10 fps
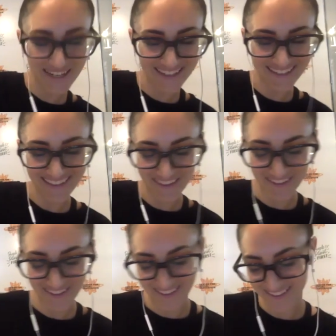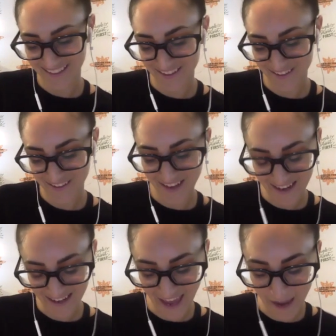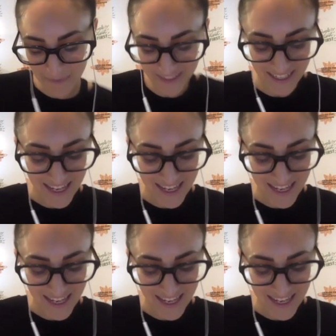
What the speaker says: waiting in the other cabin,